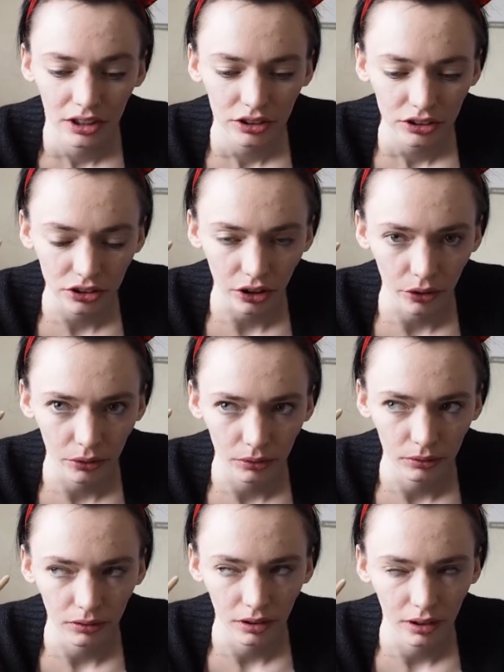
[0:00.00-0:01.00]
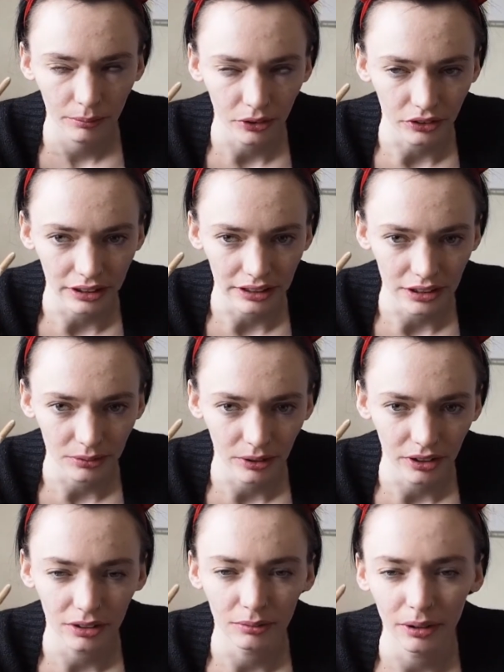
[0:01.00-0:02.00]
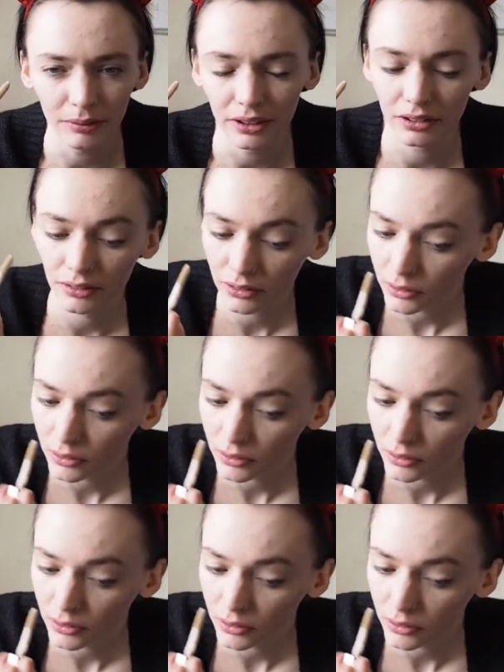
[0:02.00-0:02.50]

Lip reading: so I'm using this one at the moment.